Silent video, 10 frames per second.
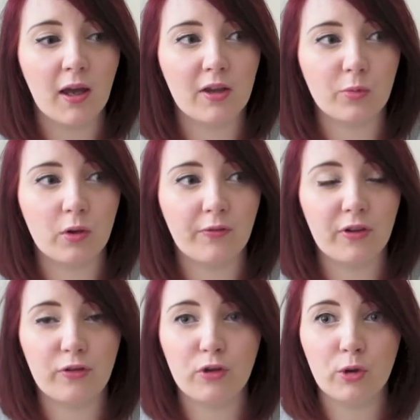It's one of
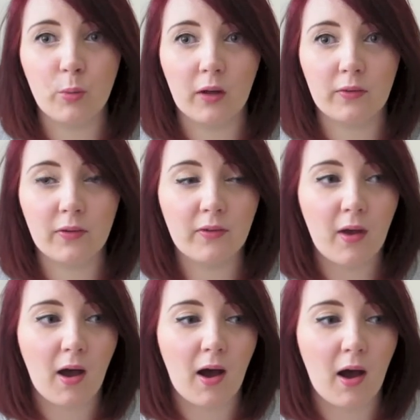his new
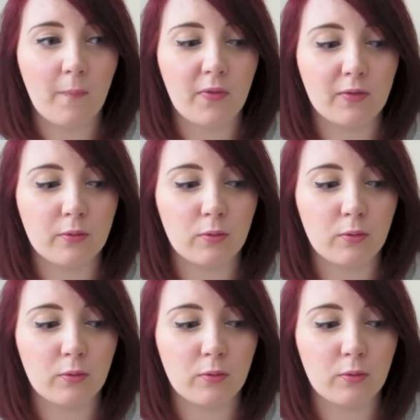ones that's